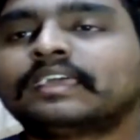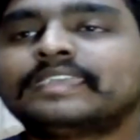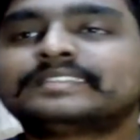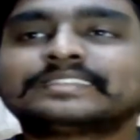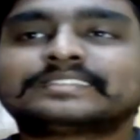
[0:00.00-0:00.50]

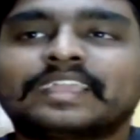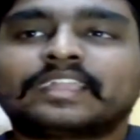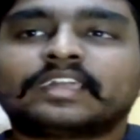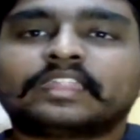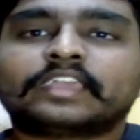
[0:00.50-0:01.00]
it's just
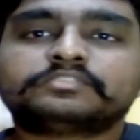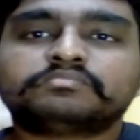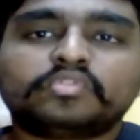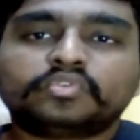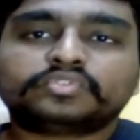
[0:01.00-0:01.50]
like a nice
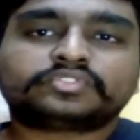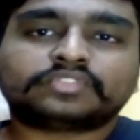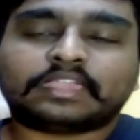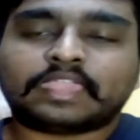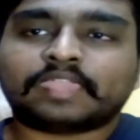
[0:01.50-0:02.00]
boost to
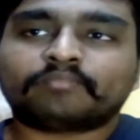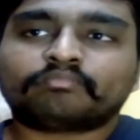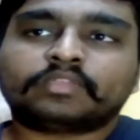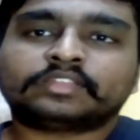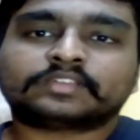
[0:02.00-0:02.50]
the game
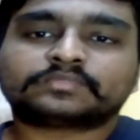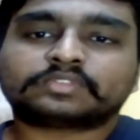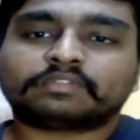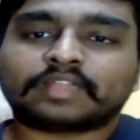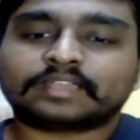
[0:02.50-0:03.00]
in terms
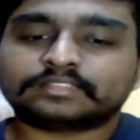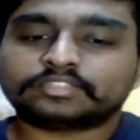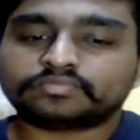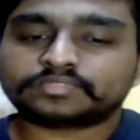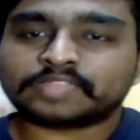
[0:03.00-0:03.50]
of like the
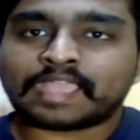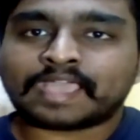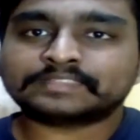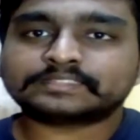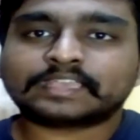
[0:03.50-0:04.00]
Doomsday
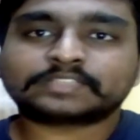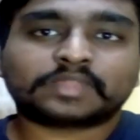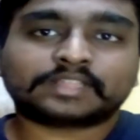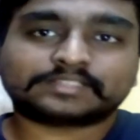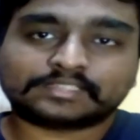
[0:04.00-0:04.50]
Heist as
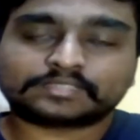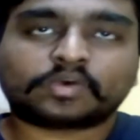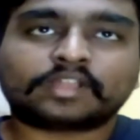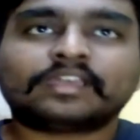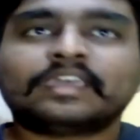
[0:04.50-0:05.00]
well as this one.